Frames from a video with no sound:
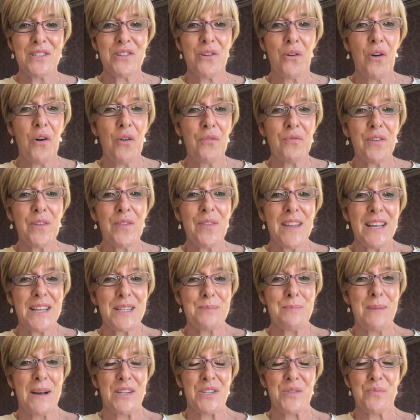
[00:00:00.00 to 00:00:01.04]
So often
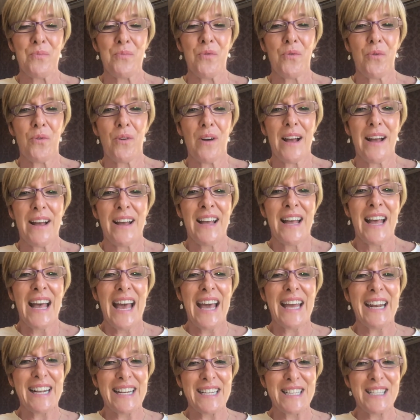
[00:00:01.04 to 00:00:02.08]
there's much more
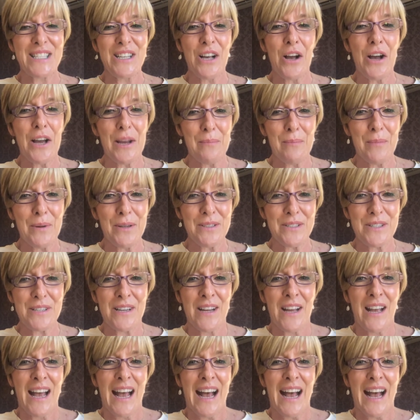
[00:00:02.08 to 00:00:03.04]
an excitement